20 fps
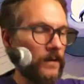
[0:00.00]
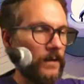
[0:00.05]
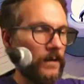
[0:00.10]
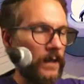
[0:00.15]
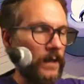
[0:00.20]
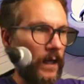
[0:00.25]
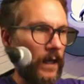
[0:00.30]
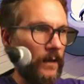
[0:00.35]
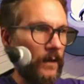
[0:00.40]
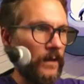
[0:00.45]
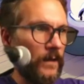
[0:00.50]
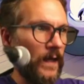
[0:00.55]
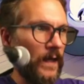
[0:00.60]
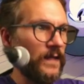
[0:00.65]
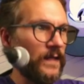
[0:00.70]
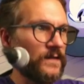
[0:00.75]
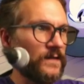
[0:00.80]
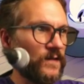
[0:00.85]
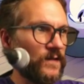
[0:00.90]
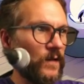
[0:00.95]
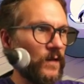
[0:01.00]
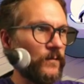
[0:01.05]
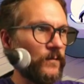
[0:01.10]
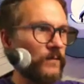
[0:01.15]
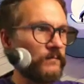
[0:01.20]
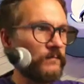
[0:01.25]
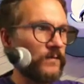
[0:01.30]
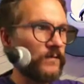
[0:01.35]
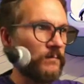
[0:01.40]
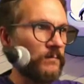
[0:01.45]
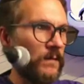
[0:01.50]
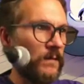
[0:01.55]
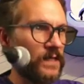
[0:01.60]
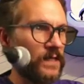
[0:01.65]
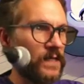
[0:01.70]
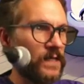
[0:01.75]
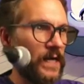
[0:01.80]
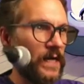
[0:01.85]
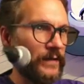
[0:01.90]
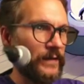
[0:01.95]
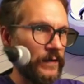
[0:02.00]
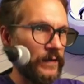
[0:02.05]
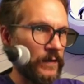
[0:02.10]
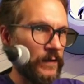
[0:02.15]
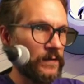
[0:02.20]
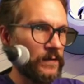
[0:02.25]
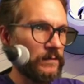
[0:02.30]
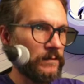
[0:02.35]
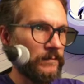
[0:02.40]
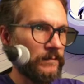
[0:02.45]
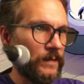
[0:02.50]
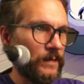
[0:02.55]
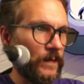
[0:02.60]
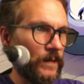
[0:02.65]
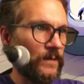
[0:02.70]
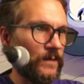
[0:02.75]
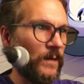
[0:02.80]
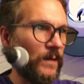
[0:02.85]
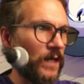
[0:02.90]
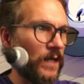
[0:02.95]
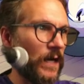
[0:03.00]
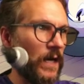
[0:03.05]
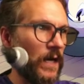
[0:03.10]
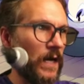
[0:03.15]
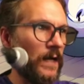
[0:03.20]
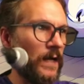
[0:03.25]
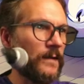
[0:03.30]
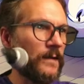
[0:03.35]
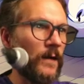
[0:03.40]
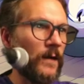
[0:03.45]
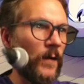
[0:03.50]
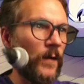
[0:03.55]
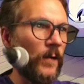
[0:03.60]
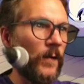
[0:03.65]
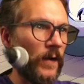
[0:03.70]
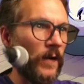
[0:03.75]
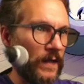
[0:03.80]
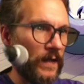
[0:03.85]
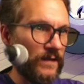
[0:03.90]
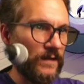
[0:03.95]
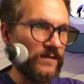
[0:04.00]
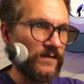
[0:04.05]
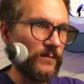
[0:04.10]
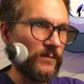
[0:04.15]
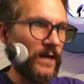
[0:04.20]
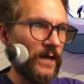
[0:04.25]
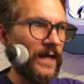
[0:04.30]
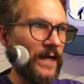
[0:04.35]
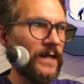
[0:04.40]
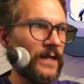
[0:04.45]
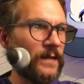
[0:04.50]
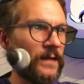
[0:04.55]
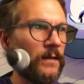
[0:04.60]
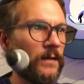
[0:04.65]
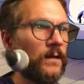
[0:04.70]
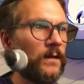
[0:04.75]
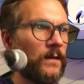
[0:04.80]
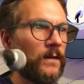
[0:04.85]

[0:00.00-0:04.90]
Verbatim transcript: And that's different from marcato, because marcato is when